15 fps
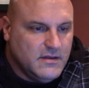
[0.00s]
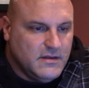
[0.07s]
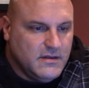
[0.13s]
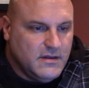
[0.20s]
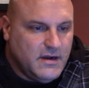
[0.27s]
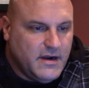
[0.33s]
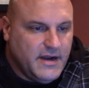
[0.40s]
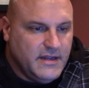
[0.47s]

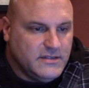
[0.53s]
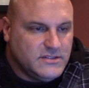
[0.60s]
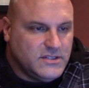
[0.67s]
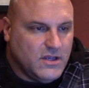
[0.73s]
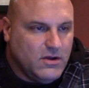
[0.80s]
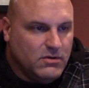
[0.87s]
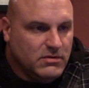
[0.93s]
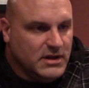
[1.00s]
All right.
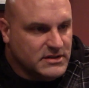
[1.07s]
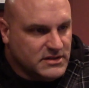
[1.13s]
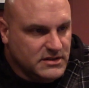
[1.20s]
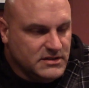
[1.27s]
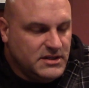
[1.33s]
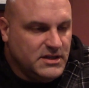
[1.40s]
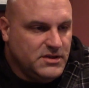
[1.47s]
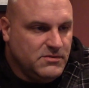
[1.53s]
So let's
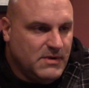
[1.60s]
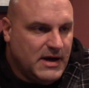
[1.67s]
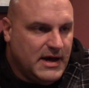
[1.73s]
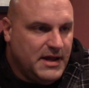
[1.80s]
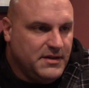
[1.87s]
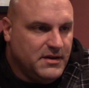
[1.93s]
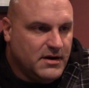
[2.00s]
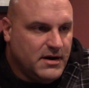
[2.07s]
continue on. All